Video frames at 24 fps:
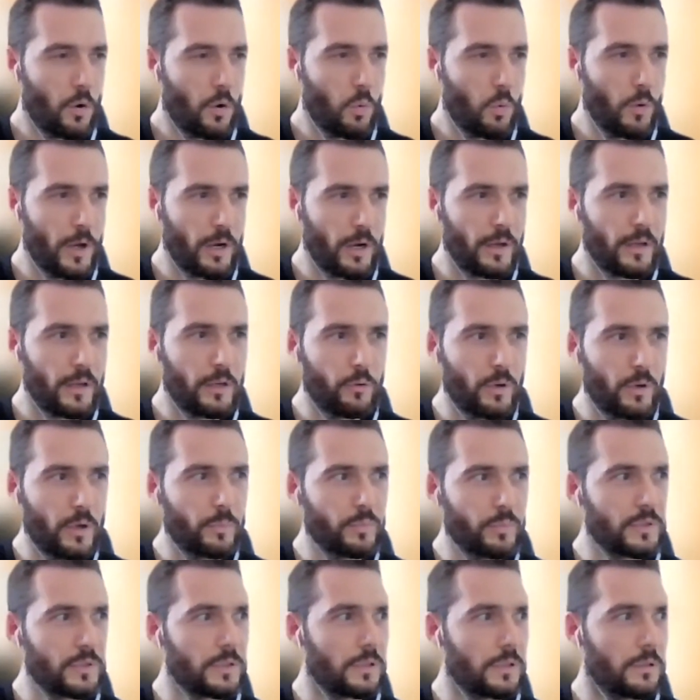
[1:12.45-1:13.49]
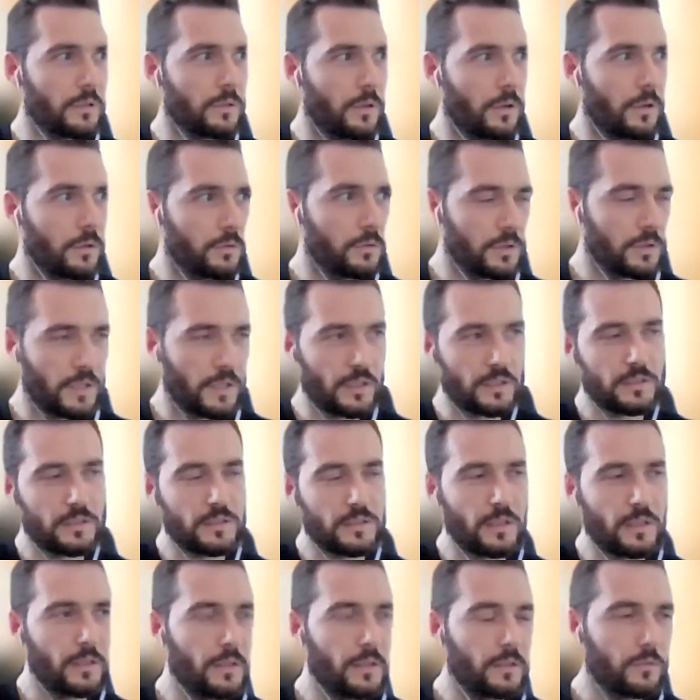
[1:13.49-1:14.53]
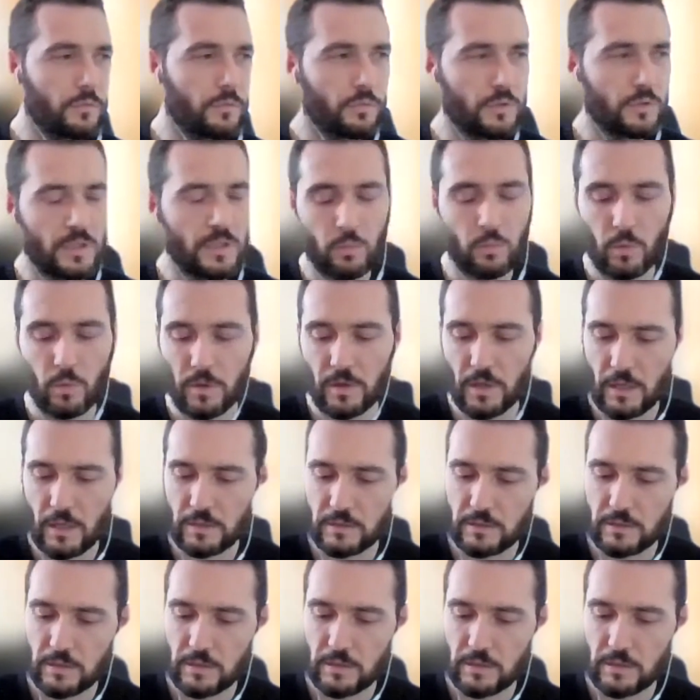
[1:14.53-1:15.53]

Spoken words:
we are equipped on the tech side to deal with that,